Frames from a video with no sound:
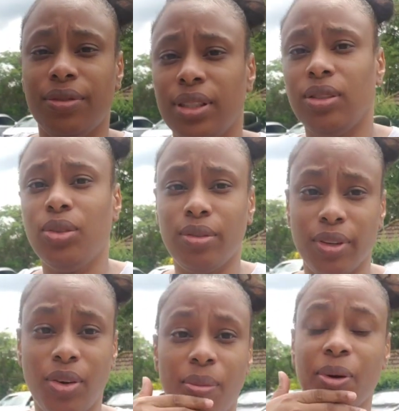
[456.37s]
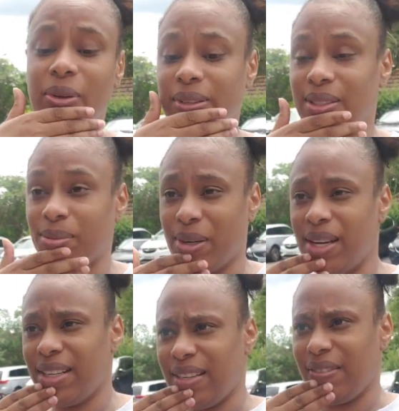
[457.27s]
feel good to come out this morning.